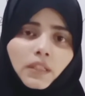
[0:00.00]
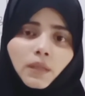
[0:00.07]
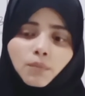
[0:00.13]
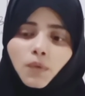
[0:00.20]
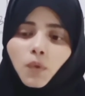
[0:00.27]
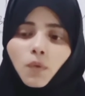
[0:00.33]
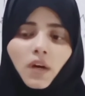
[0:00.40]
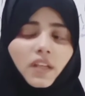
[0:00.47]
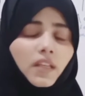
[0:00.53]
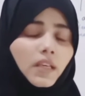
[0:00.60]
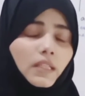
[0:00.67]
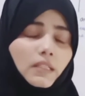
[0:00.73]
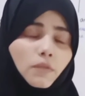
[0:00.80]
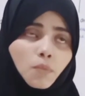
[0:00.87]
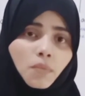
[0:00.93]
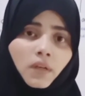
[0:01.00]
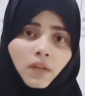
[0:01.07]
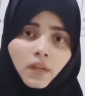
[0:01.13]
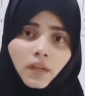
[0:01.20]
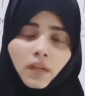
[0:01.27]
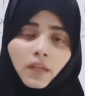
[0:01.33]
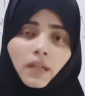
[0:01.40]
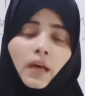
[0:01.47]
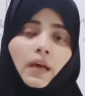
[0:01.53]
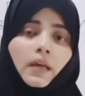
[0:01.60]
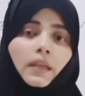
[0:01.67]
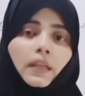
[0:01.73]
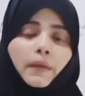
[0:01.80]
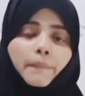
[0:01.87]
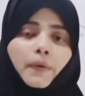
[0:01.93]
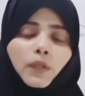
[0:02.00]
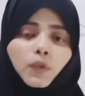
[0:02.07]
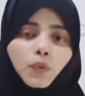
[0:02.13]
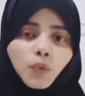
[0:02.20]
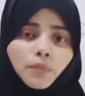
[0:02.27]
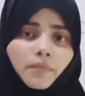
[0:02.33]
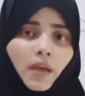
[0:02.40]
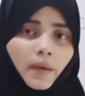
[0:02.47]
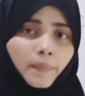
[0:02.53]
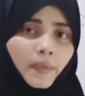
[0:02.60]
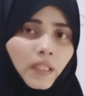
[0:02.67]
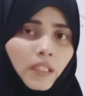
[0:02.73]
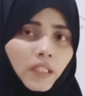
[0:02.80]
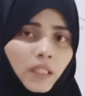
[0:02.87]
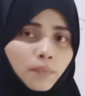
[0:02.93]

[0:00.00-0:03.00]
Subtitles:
Number 1 is bird, number 2 mammal,